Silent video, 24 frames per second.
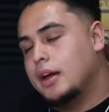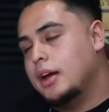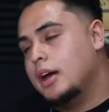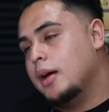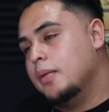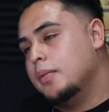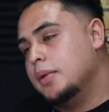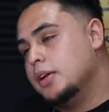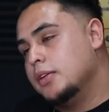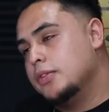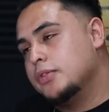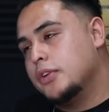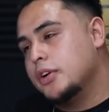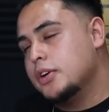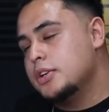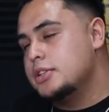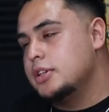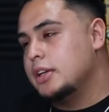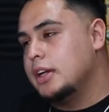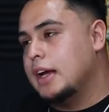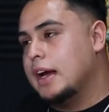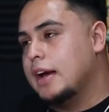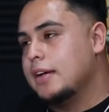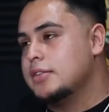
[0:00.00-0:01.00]
I mean,
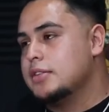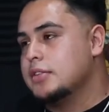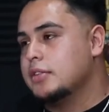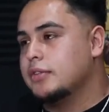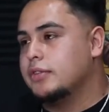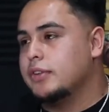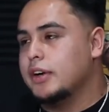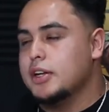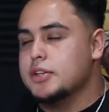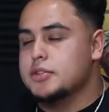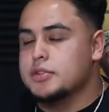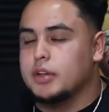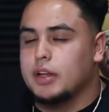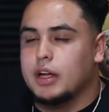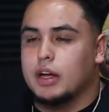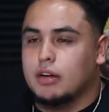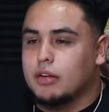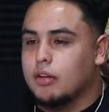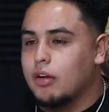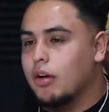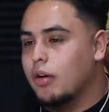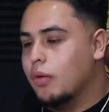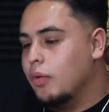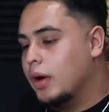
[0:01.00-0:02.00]
unfortunately, I have some friends who are
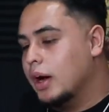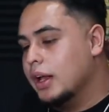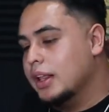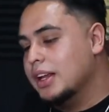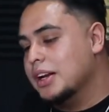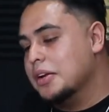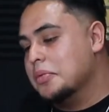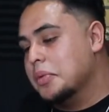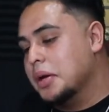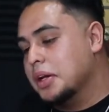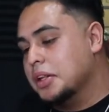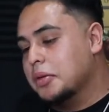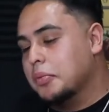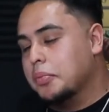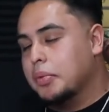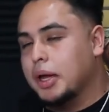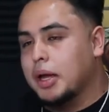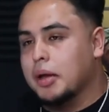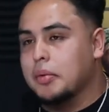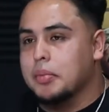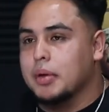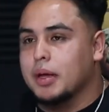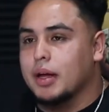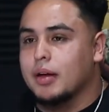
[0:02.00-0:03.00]
like, oh, well, I didn't make the
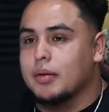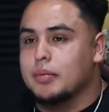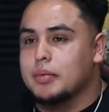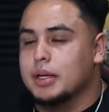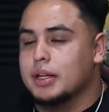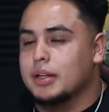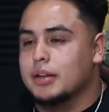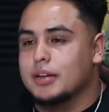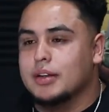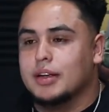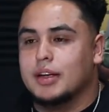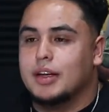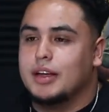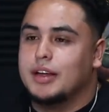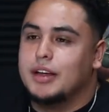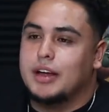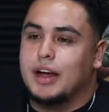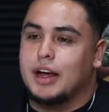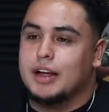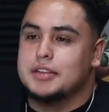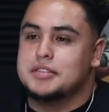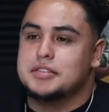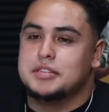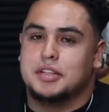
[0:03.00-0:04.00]
payment. I mean,
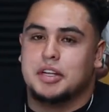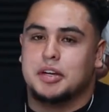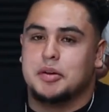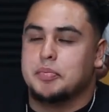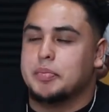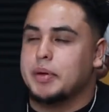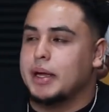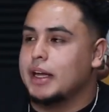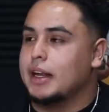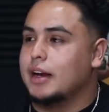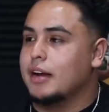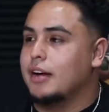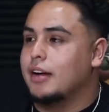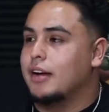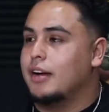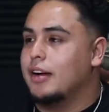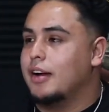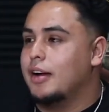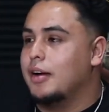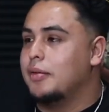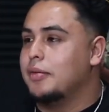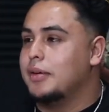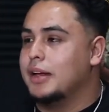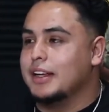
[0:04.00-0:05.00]
I just didn't pay it at
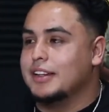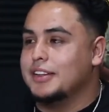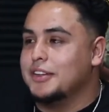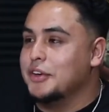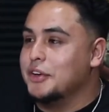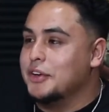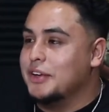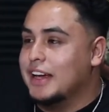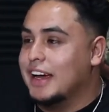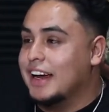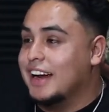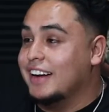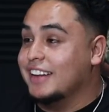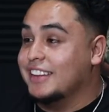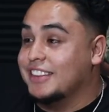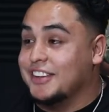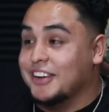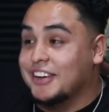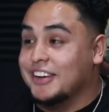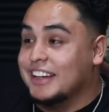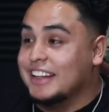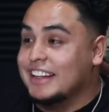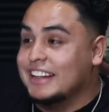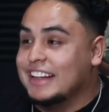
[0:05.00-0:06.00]
all. I'm like, dude, you had
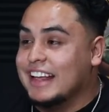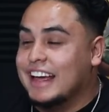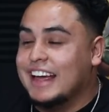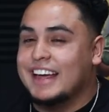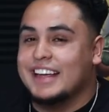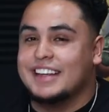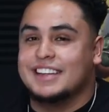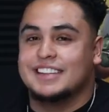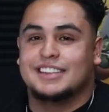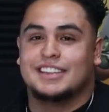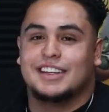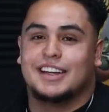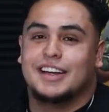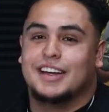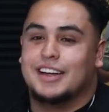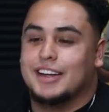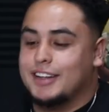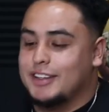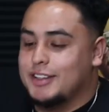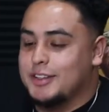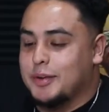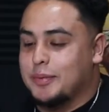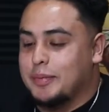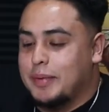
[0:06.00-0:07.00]
30 days
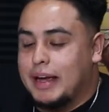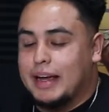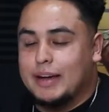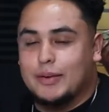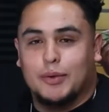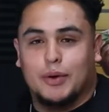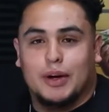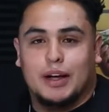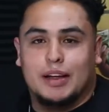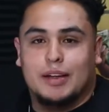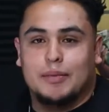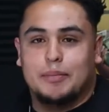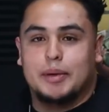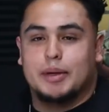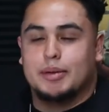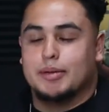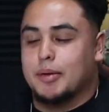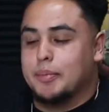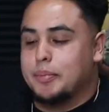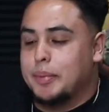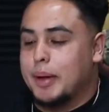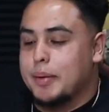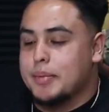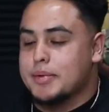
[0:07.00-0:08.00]
to make what?
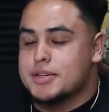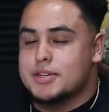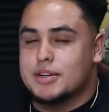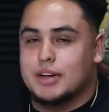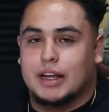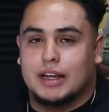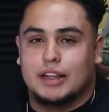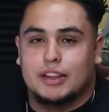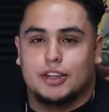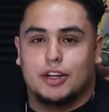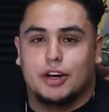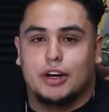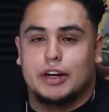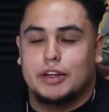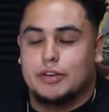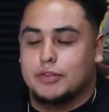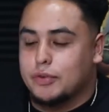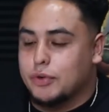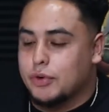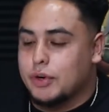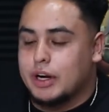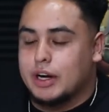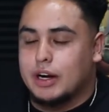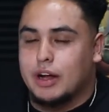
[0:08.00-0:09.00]
Minimum payments are like $30,
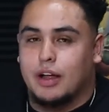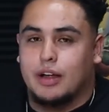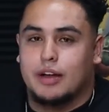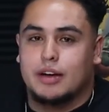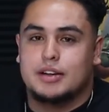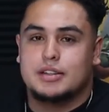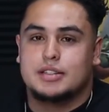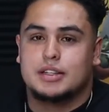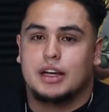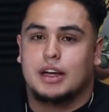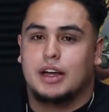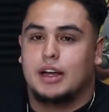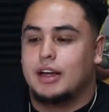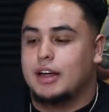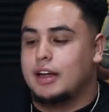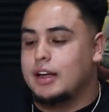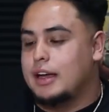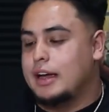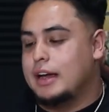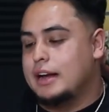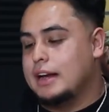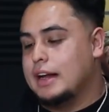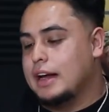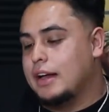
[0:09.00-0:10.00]
$40,
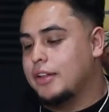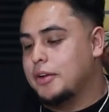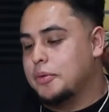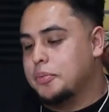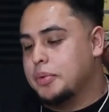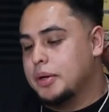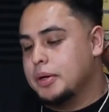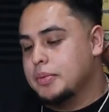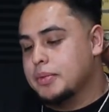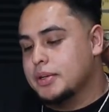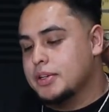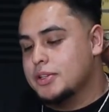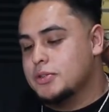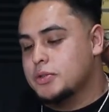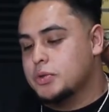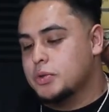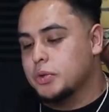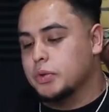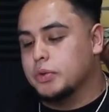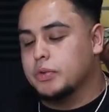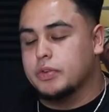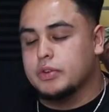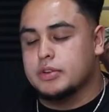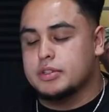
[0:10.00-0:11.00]
and now they're pretty much
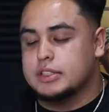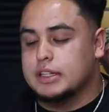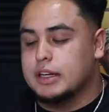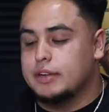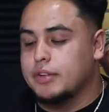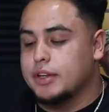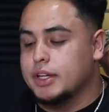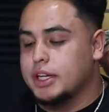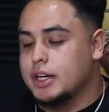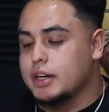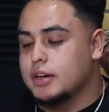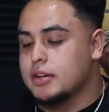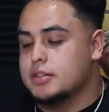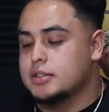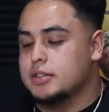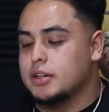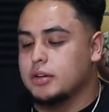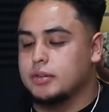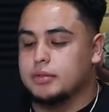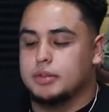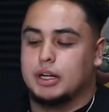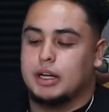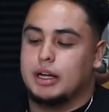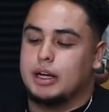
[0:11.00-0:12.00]
screwed for 7 years.
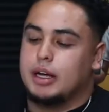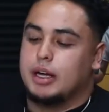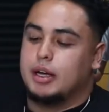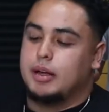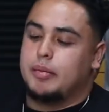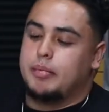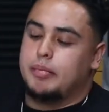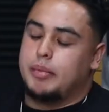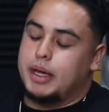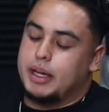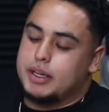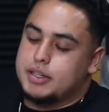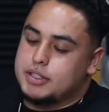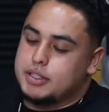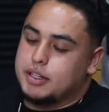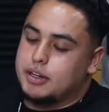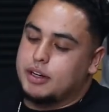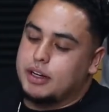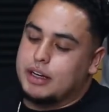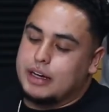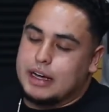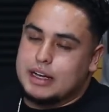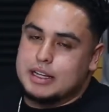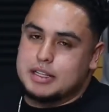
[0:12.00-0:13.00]
So make
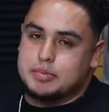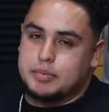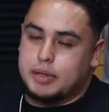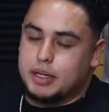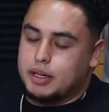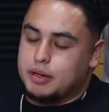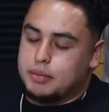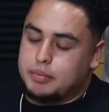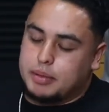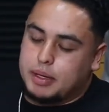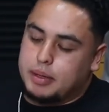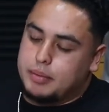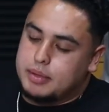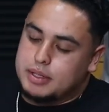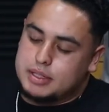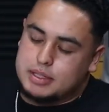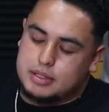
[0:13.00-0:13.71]
sure you guys make your payments.